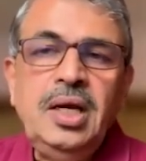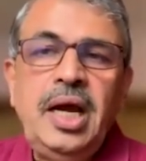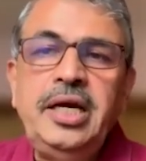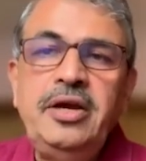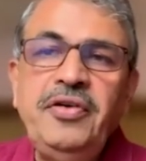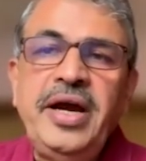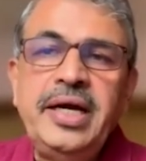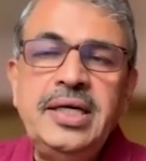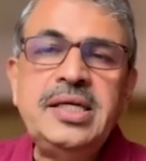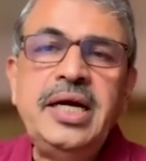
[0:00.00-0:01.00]
And if I
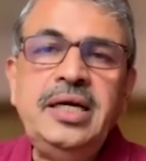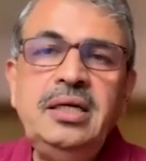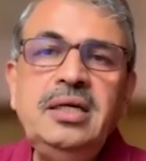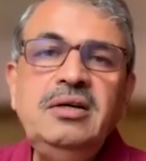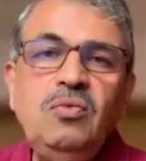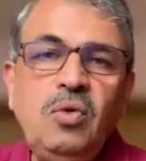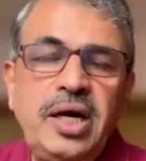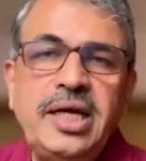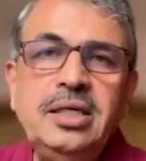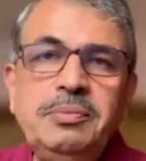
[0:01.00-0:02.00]
understand what
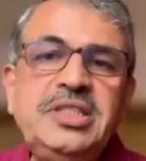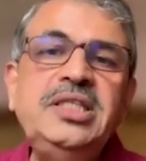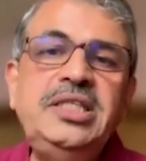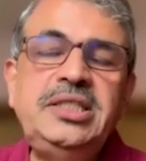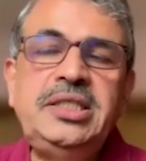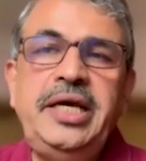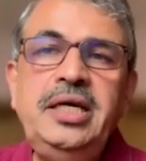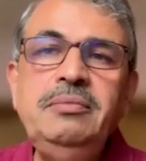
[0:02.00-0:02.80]
other person is saying,